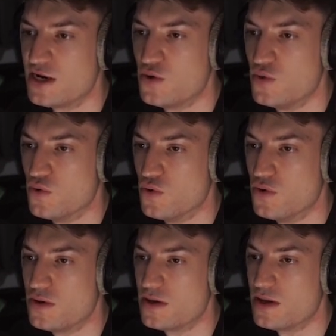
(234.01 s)

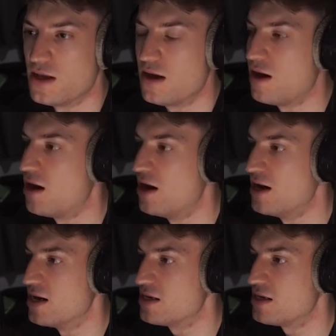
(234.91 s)
cool
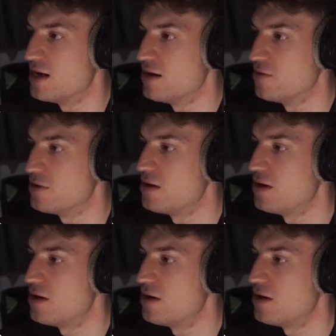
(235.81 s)
hi-hat sound,